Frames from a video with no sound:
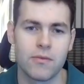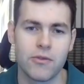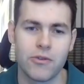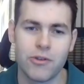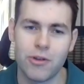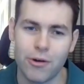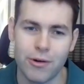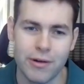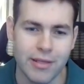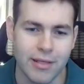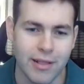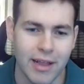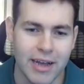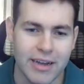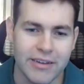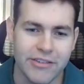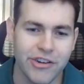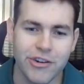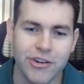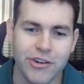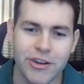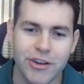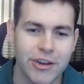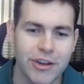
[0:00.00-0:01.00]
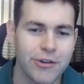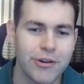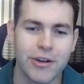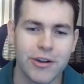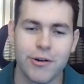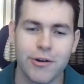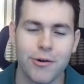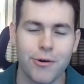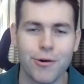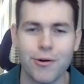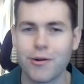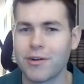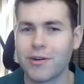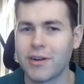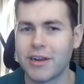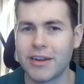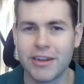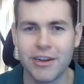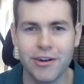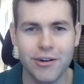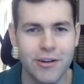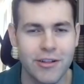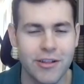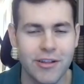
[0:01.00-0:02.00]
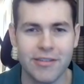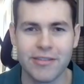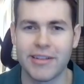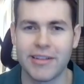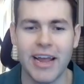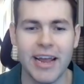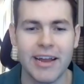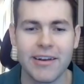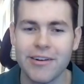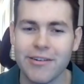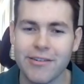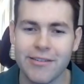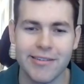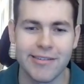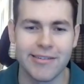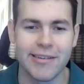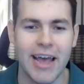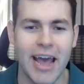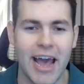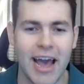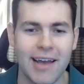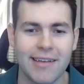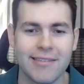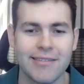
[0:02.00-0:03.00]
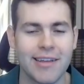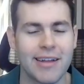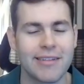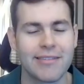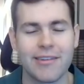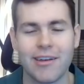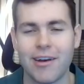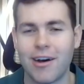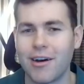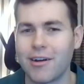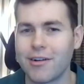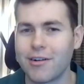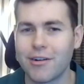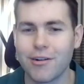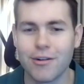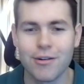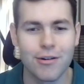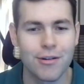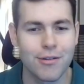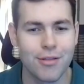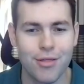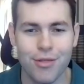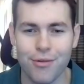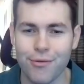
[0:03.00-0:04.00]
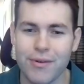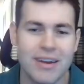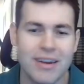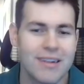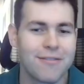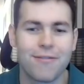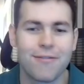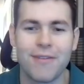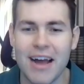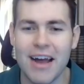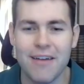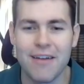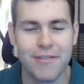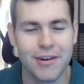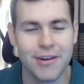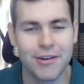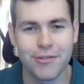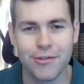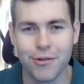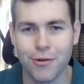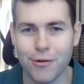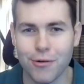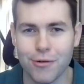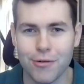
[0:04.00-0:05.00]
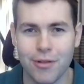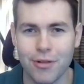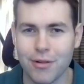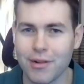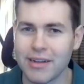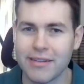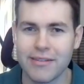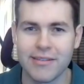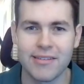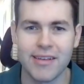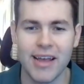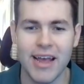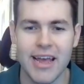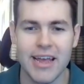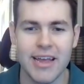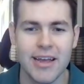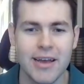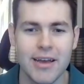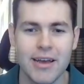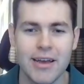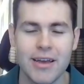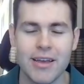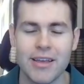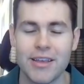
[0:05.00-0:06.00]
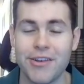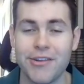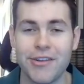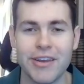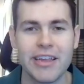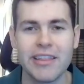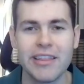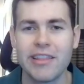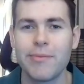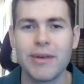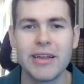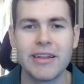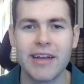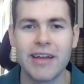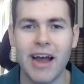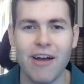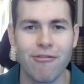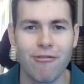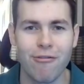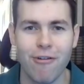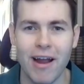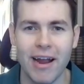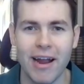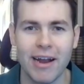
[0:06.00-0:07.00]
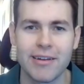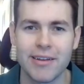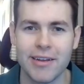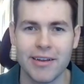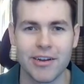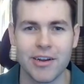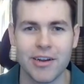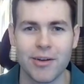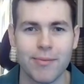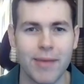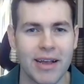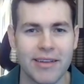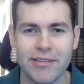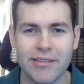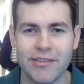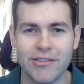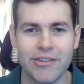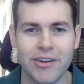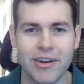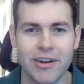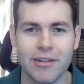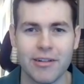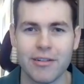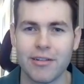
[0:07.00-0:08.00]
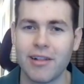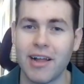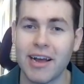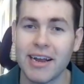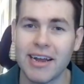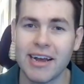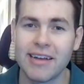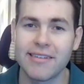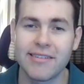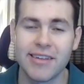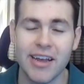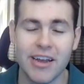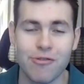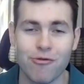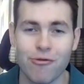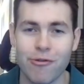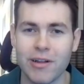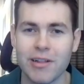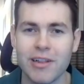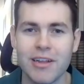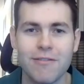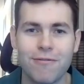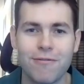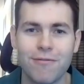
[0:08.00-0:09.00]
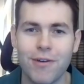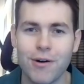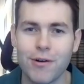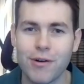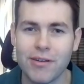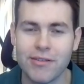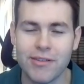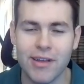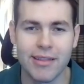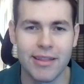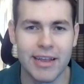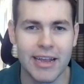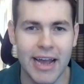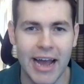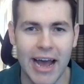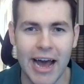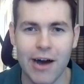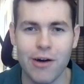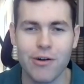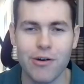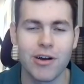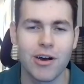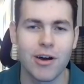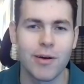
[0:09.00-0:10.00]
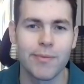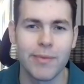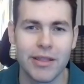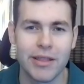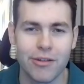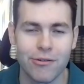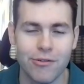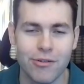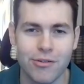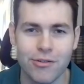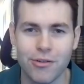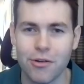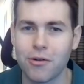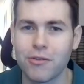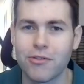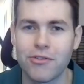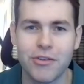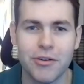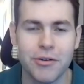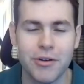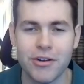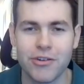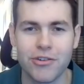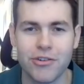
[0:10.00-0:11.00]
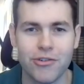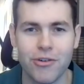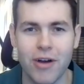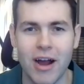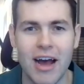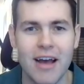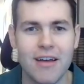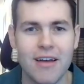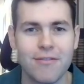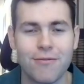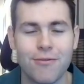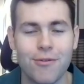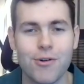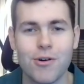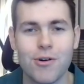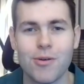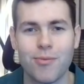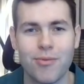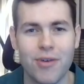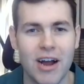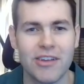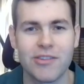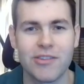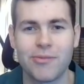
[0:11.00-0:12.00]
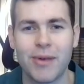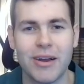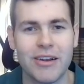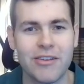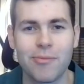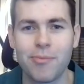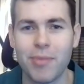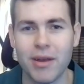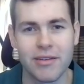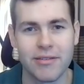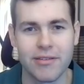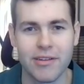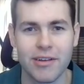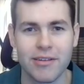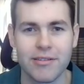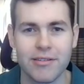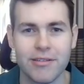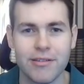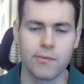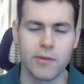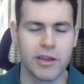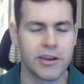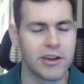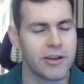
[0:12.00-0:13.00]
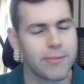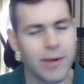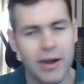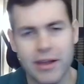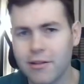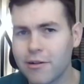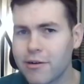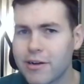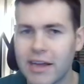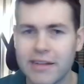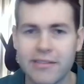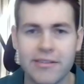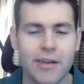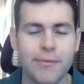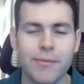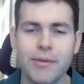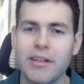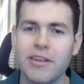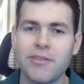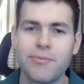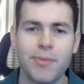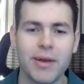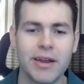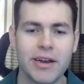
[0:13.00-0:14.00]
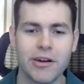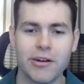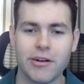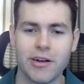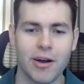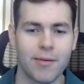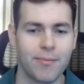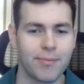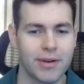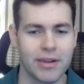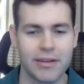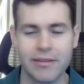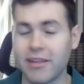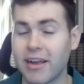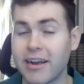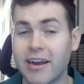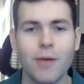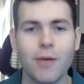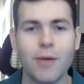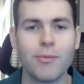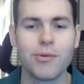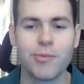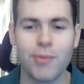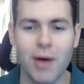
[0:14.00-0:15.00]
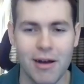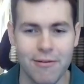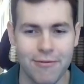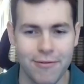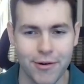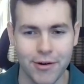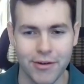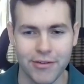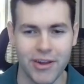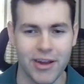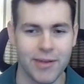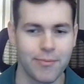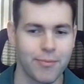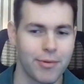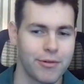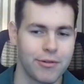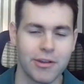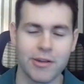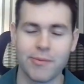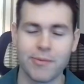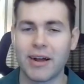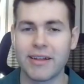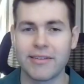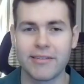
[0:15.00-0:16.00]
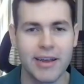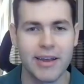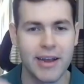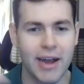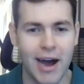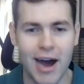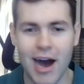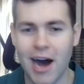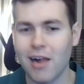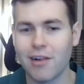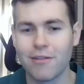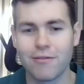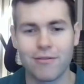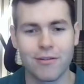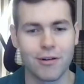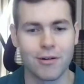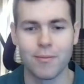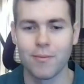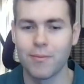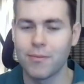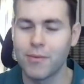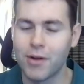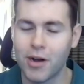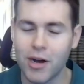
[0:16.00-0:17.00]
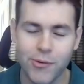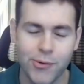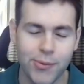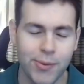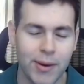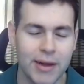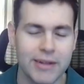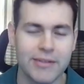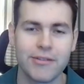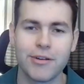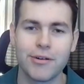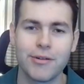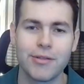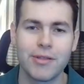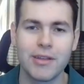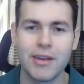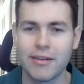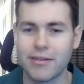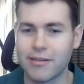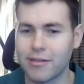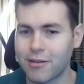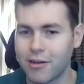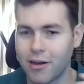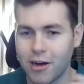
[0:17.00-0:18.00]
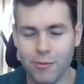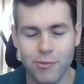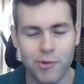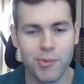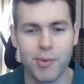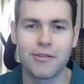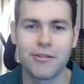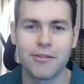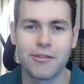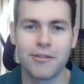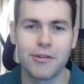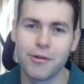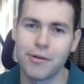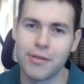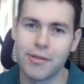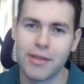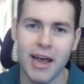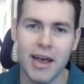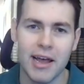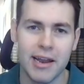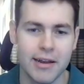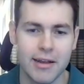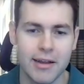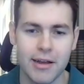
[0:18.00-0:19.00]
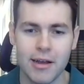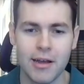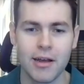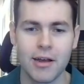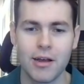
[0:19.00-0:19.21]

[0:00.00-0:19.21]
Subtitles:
So unless you're a unicorn and you're the standard SaaS that's under 3 to 5 years old, let's say, you need to be direct in your messaging. Like I said, really focus on the outcome and the results you can drive for a prospect's business. And you might look at some of these bigger companies, like HubSpot, for example. You might say, Oliver, HubSpot's doing this, HubSpot's doing that.